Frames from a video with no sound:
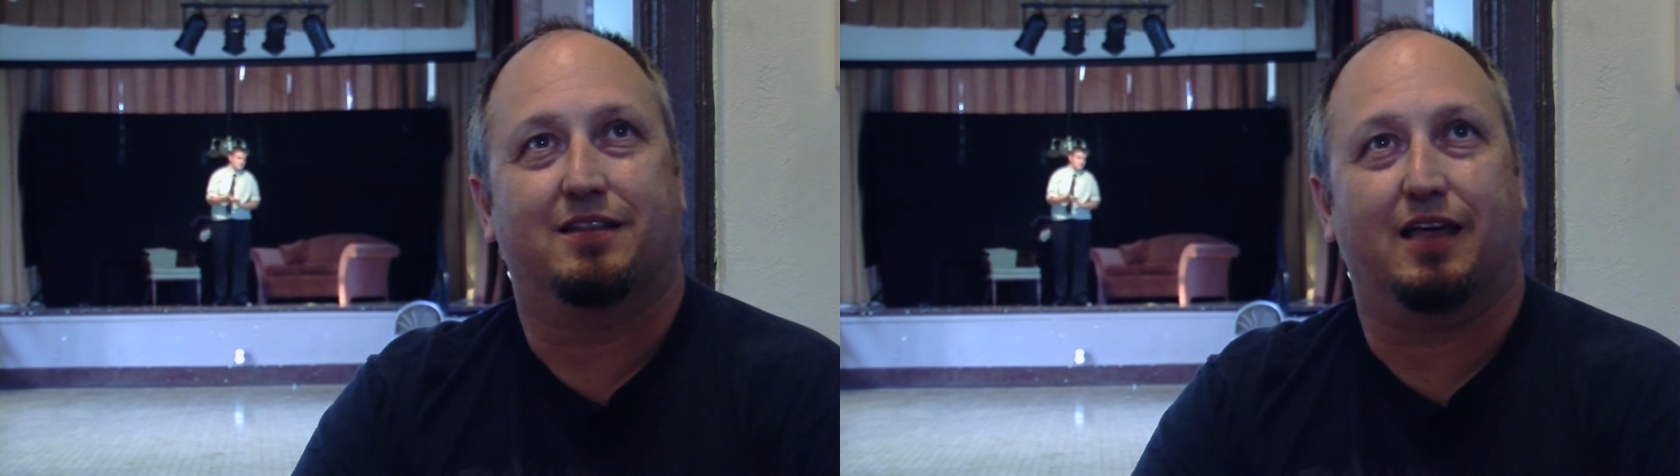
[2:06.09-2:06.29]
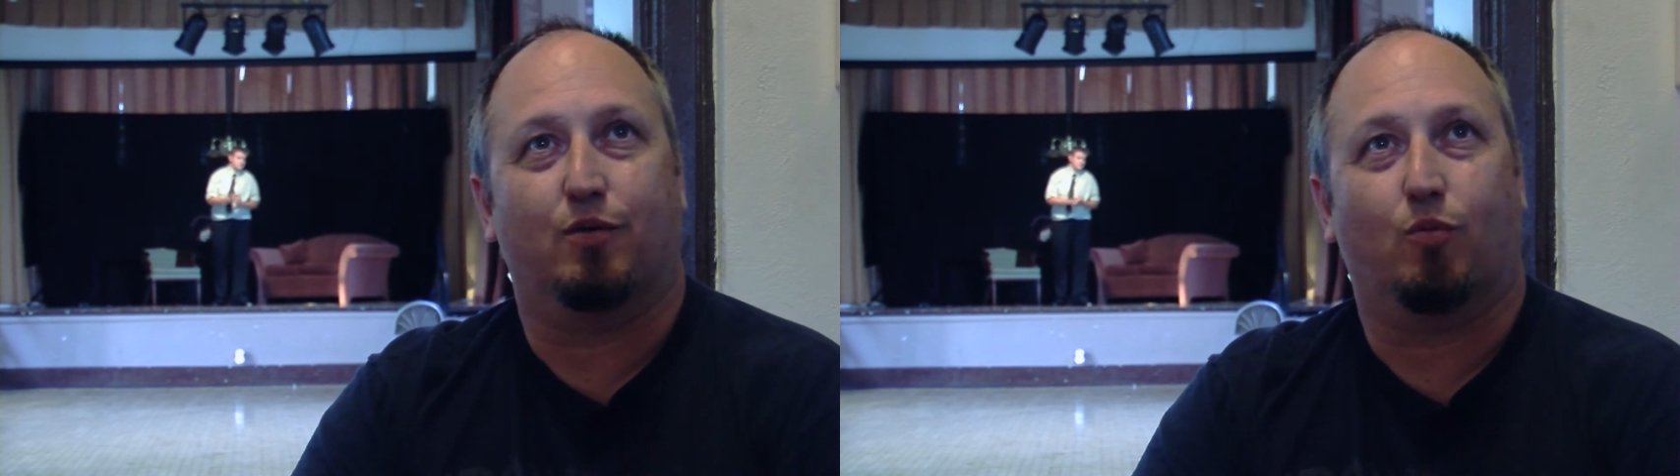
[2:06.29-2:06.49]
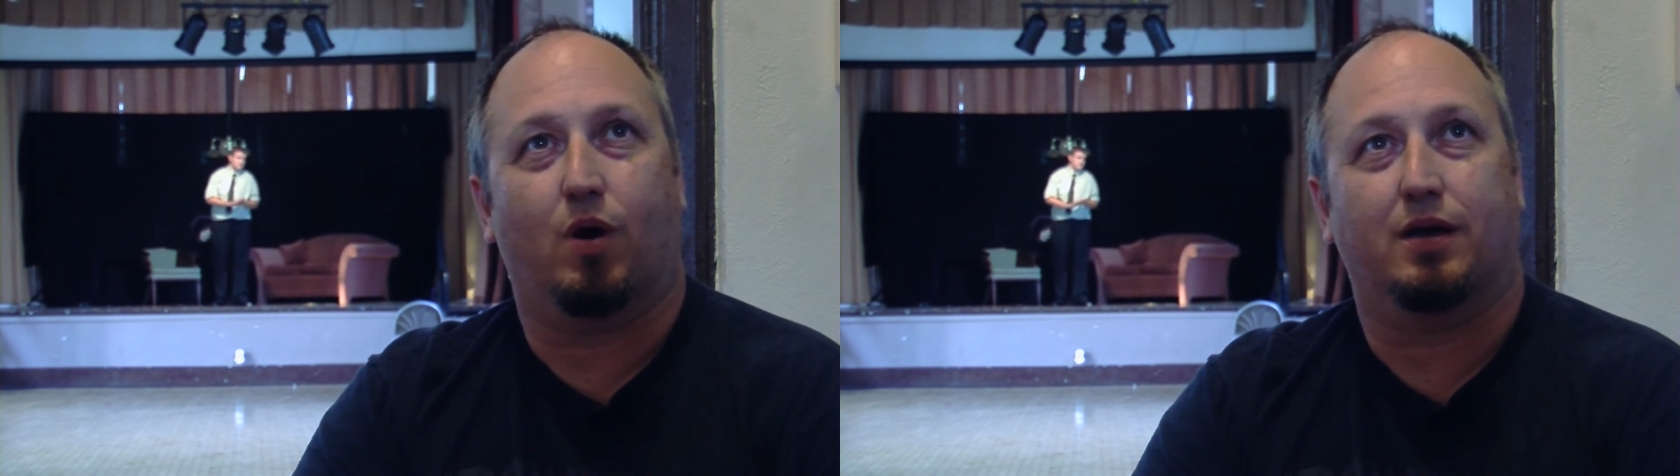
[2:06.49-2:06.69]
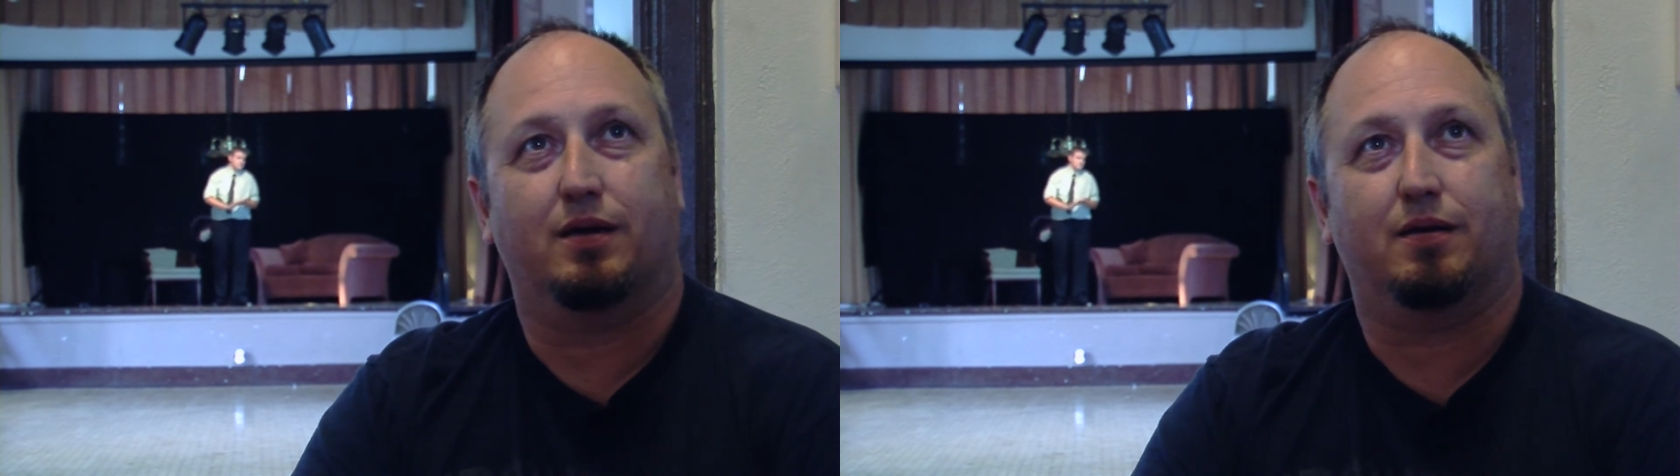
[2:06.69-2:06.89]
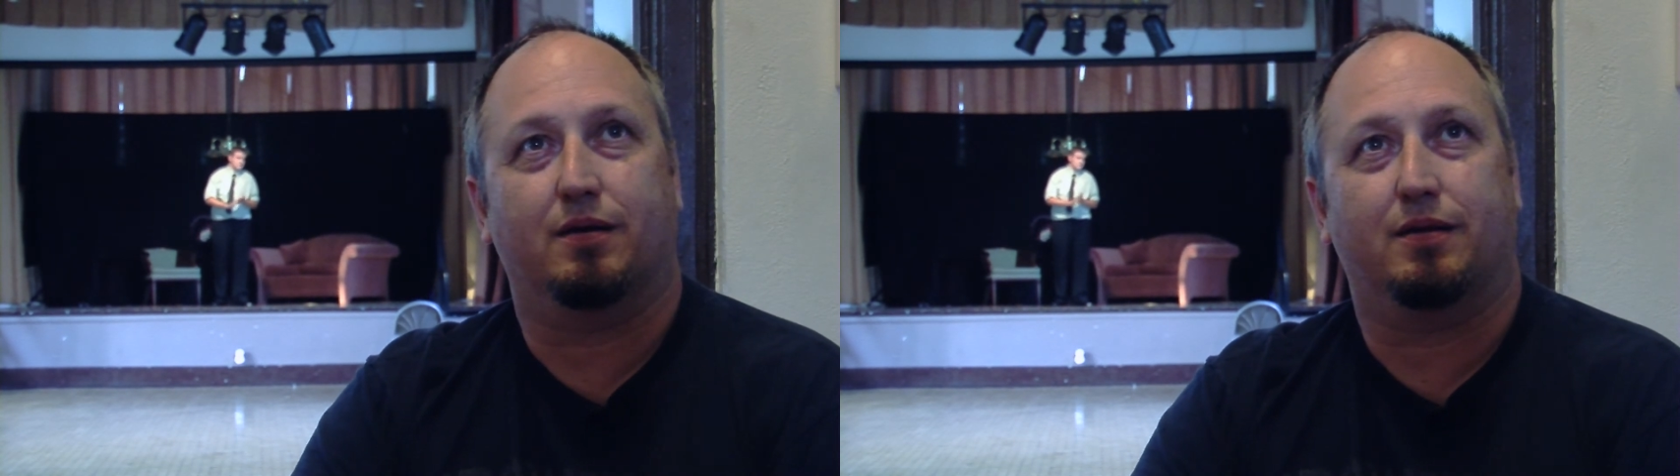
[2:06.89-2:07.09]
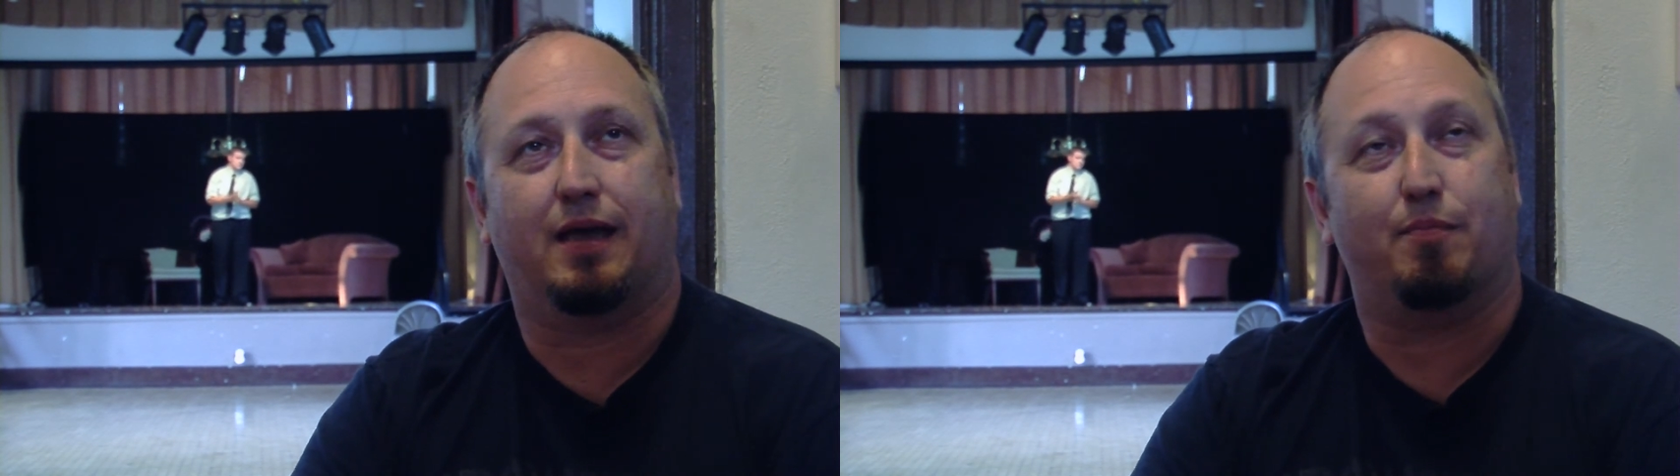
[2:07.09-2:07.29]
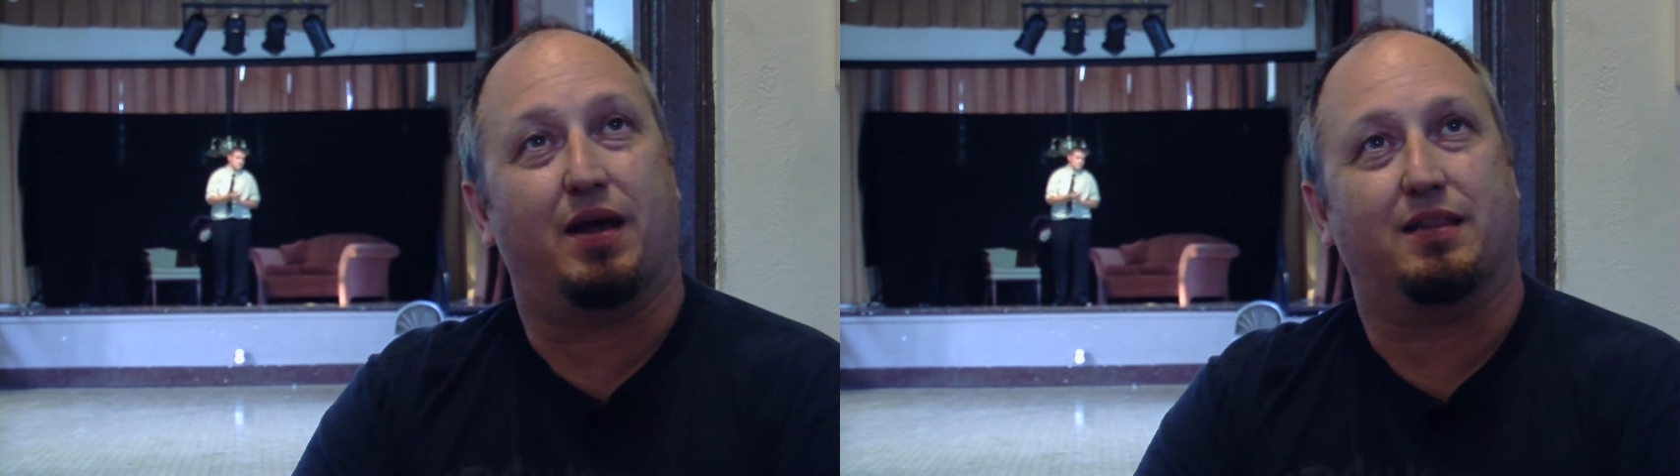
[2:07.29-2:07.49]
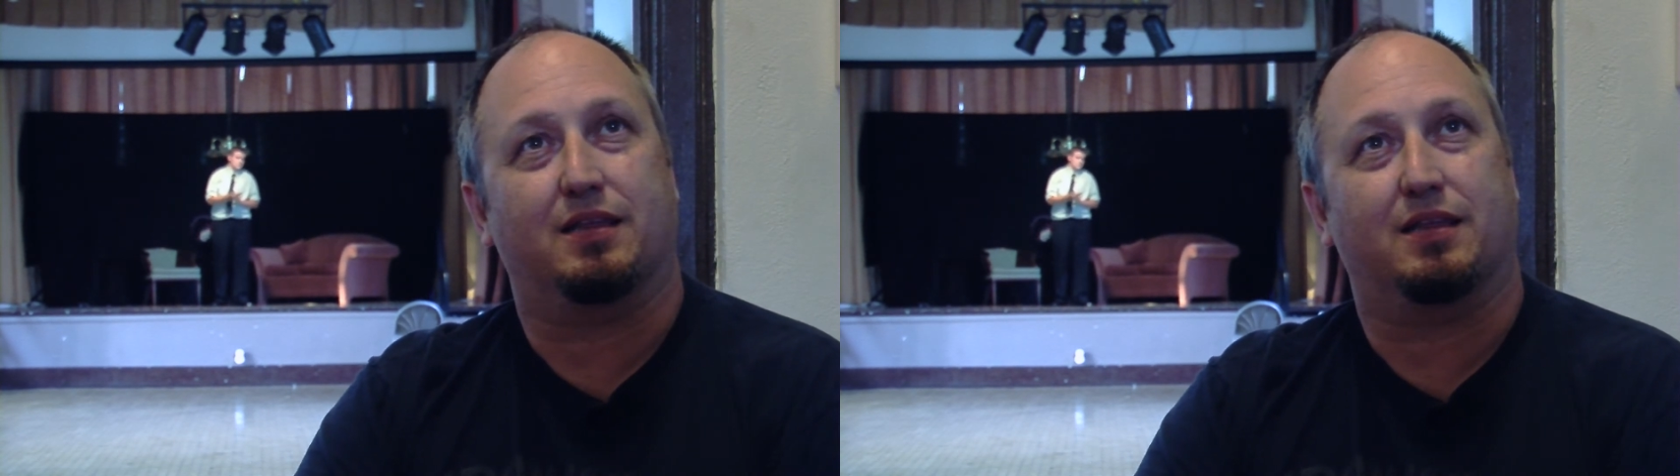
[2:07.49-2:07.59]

than what they might